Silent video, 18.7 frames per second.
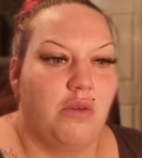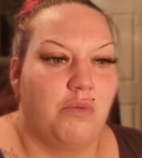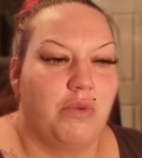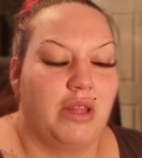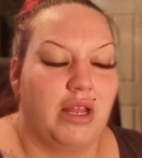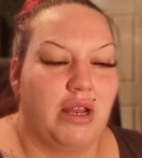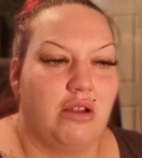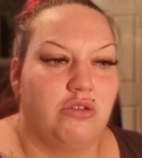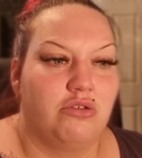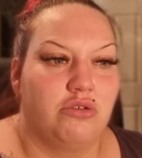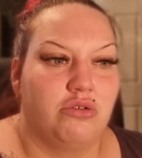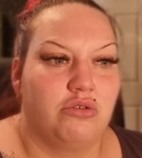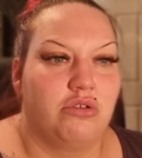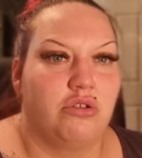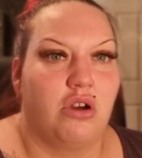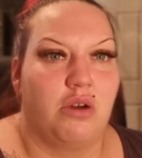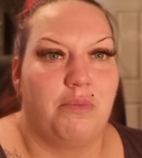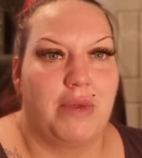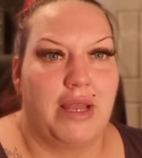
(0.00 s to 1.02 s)
But then I sort
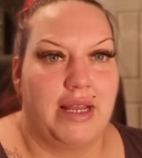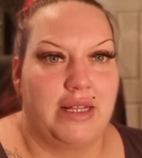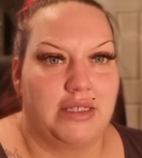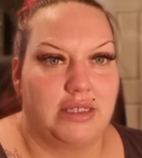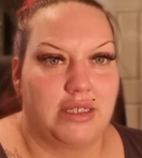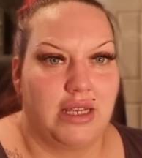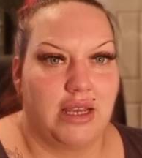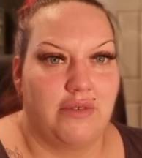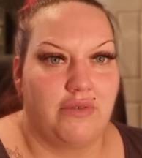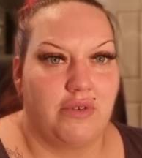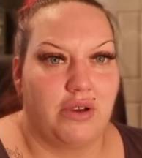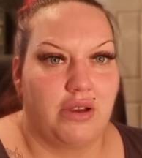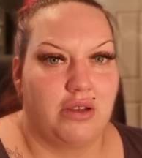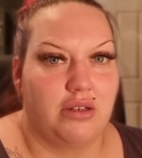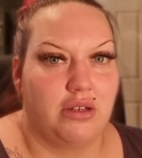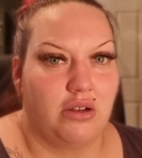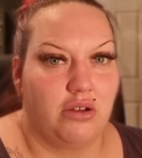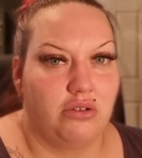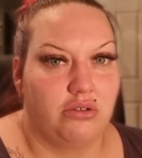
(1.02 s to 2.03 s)
of got my head together
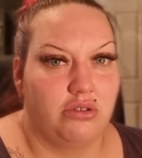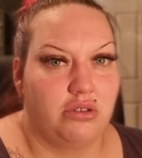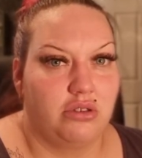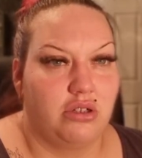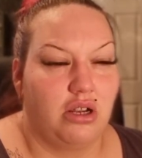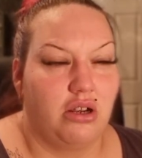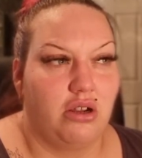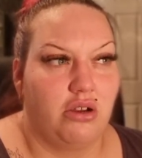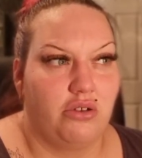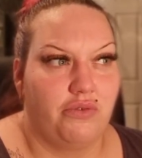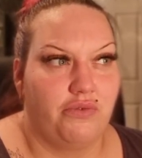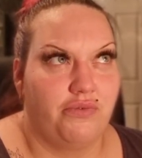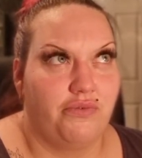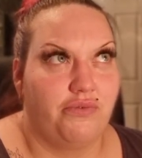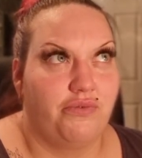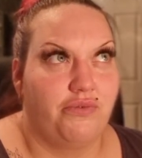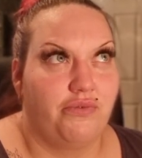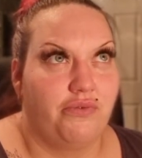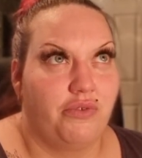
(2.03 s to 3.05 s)
and I lost
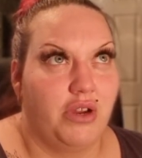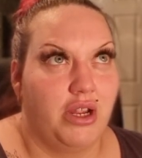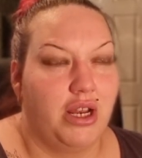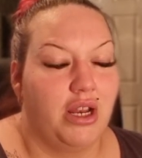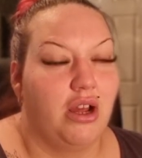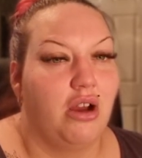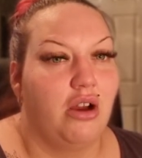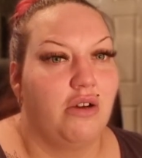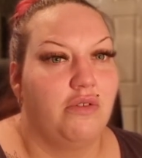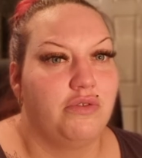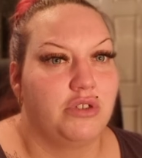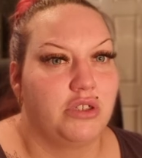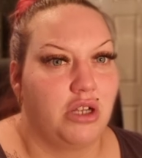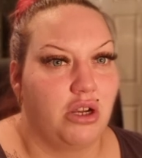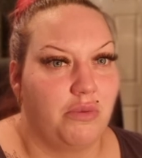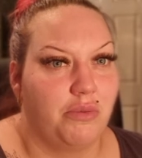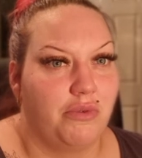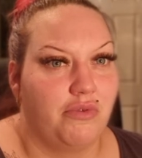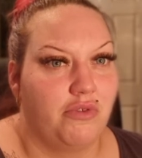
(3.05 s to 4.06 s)
3.5
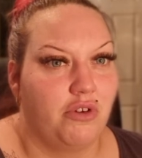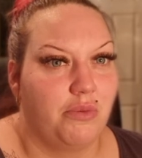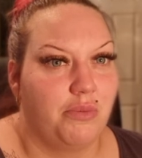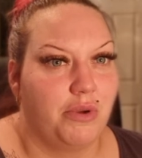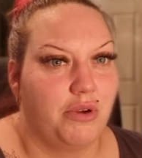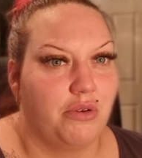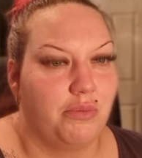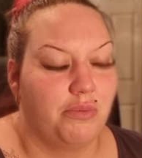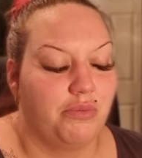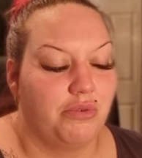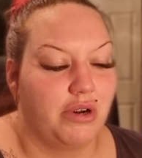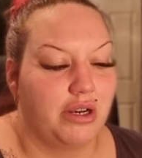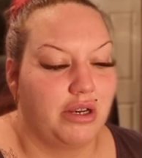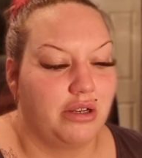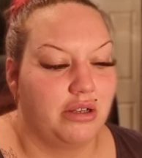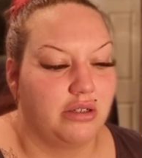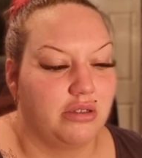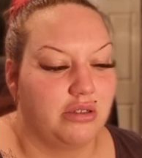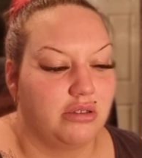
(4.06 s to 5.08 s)
stone before I become
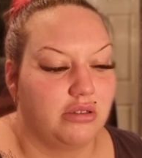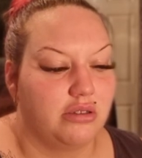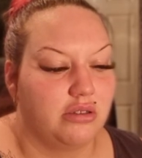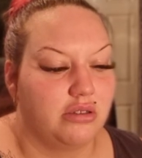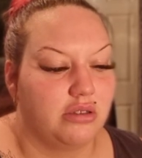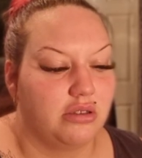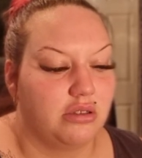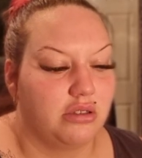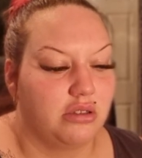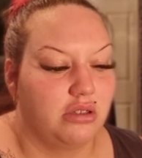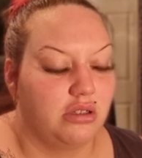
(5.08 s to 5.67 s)
pregnant.